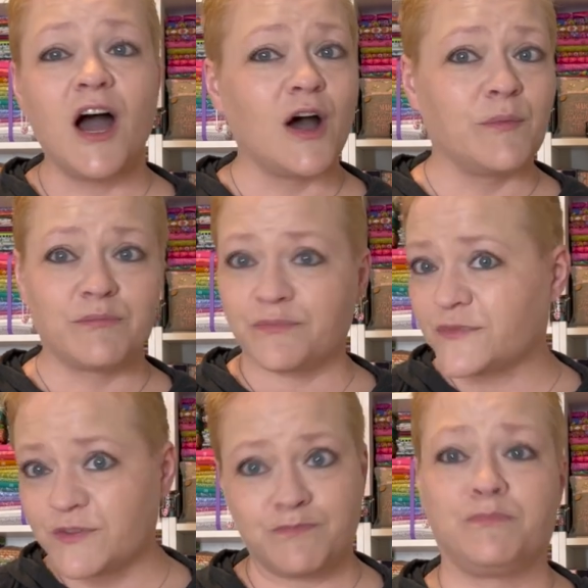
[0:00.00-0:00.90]

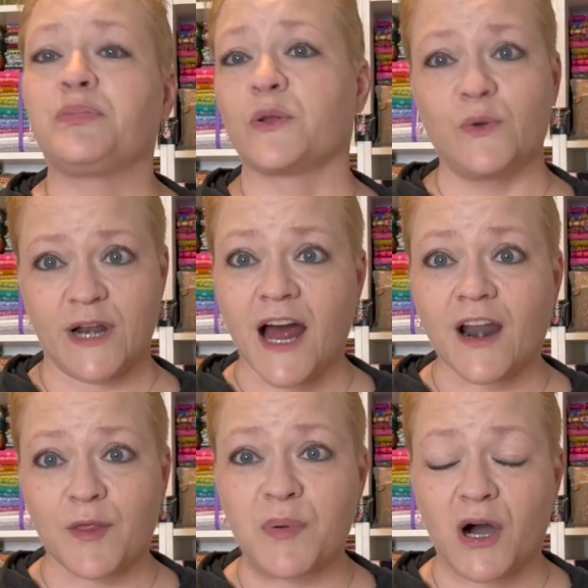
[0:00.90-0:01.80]
blew it out
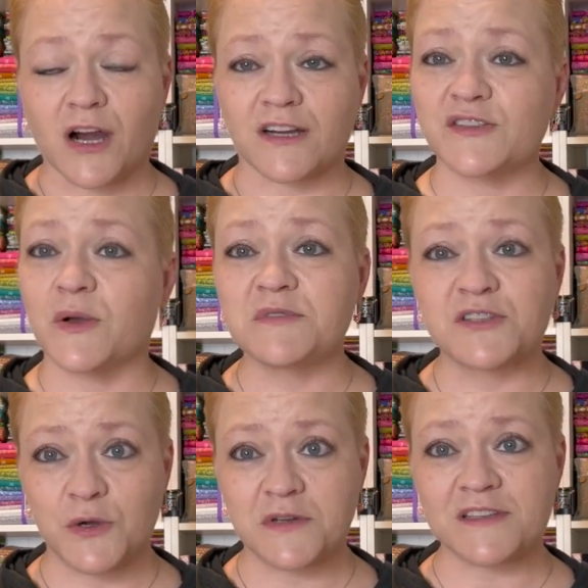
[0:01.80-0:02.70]
of the park. So I'm
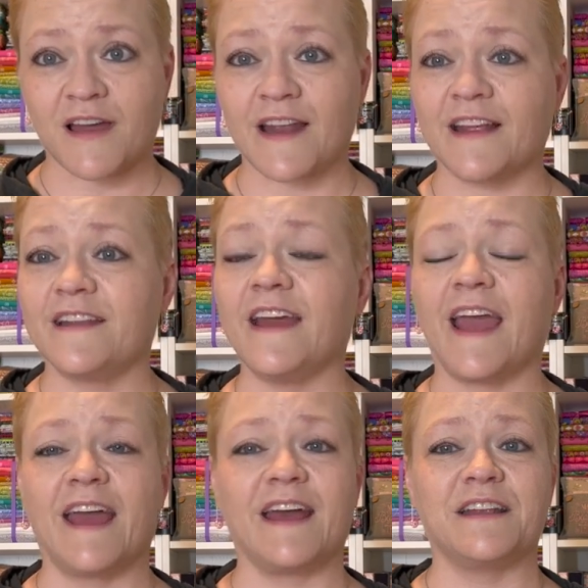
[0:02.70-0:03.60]
so excited.
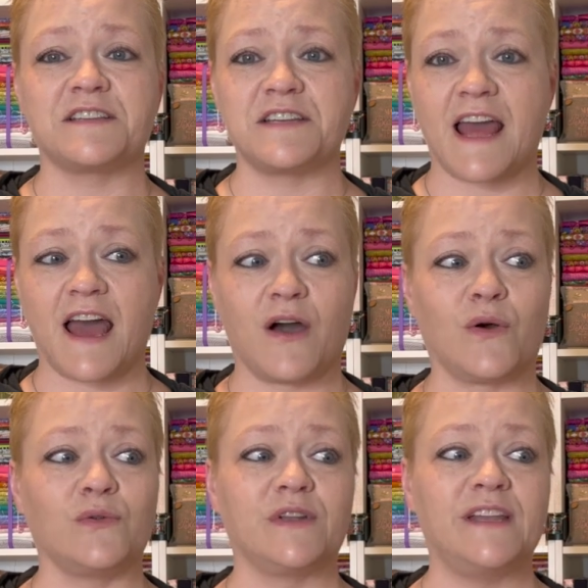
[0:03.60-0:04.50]
And
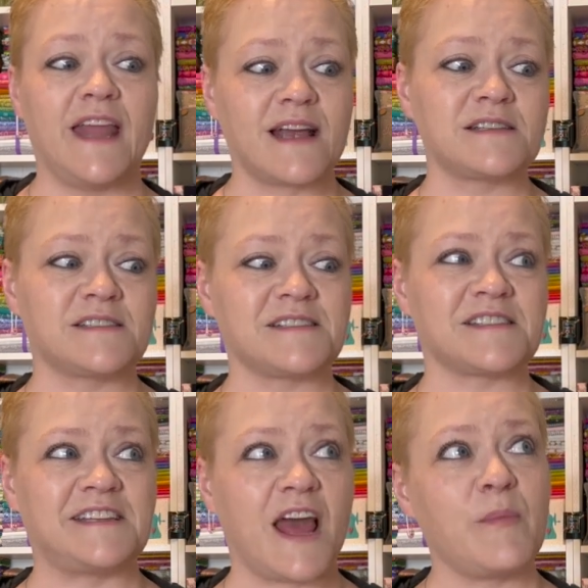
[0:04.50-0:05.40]
now, next
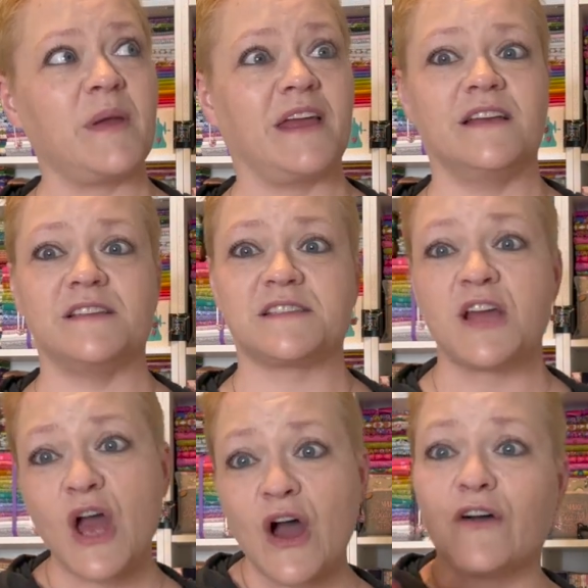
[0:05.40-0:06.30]
step is
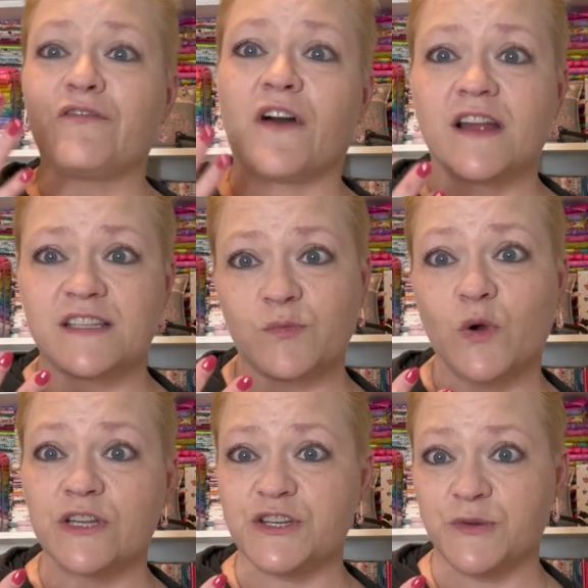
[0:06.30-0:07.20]
find
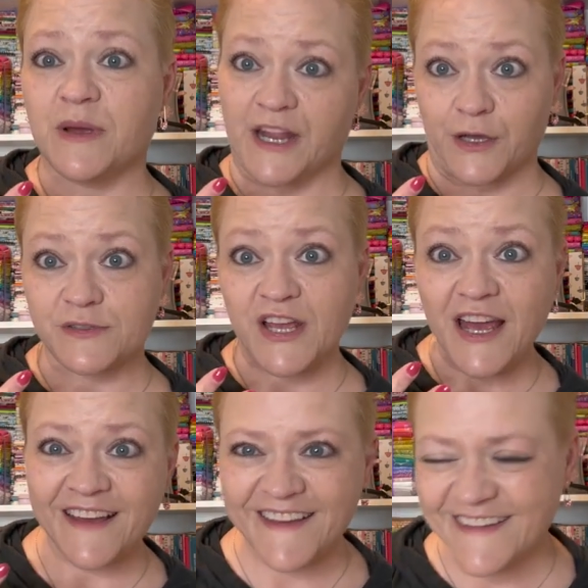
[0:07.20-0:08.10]
someone to do my nails.
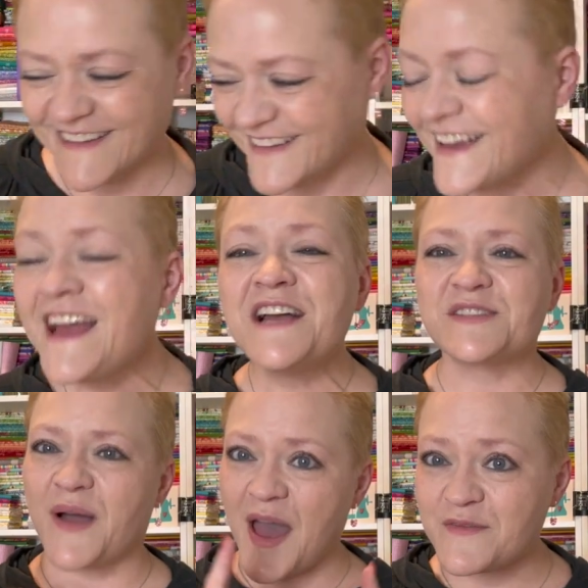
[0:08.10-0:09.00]

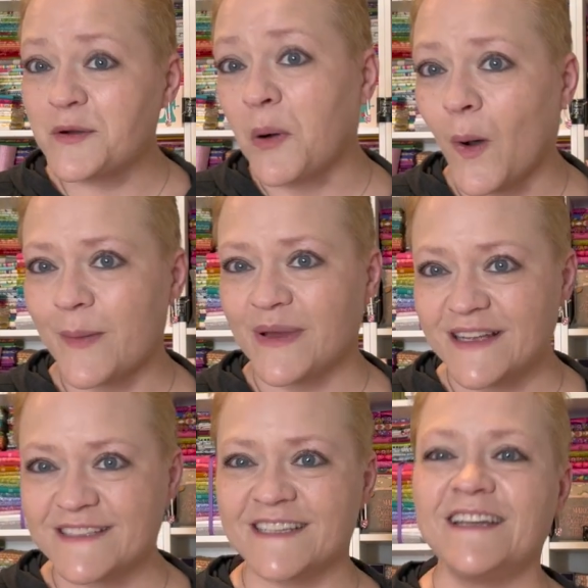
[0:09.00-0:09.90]
So I have an
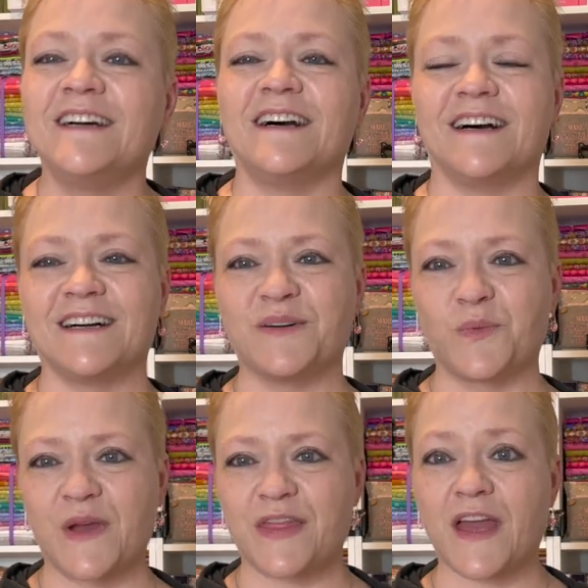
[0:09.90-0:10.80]
appointment
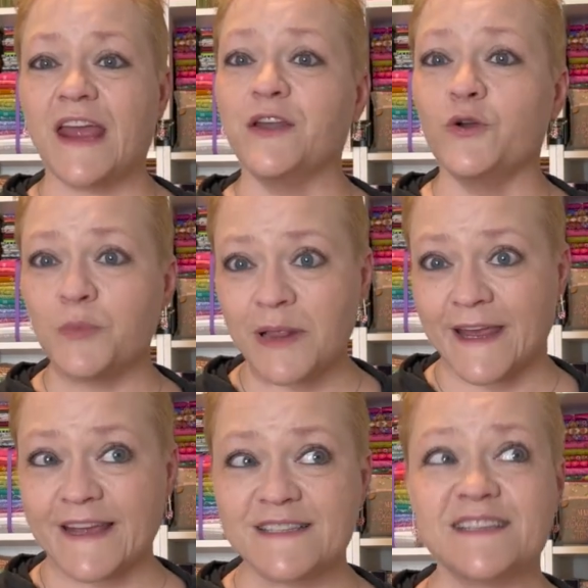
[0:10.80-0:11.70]
with a new
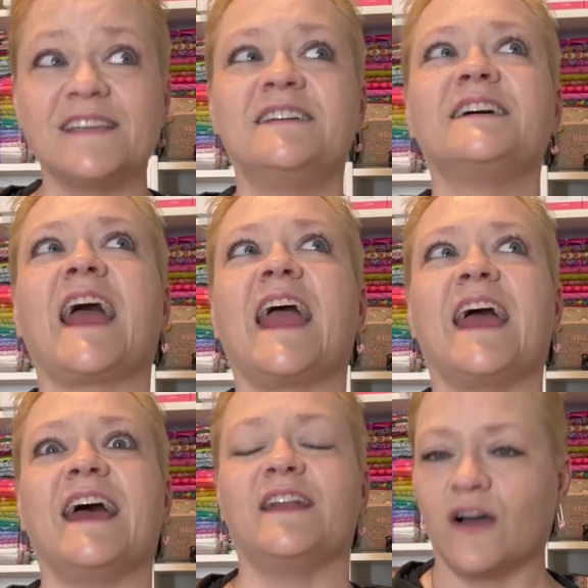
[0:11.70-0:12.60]
place,
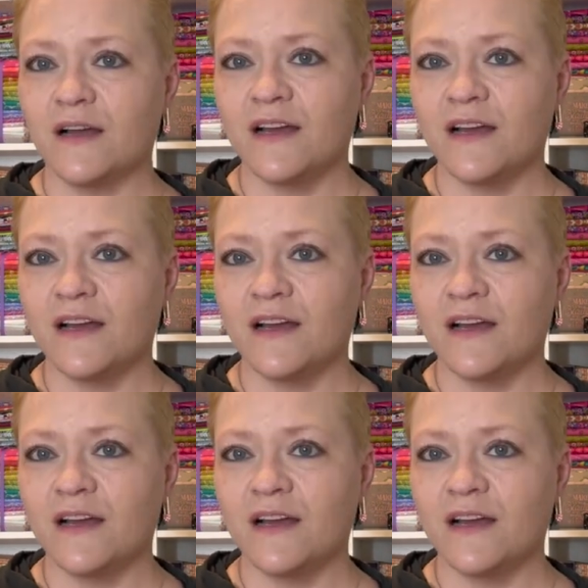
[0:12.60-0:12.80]
and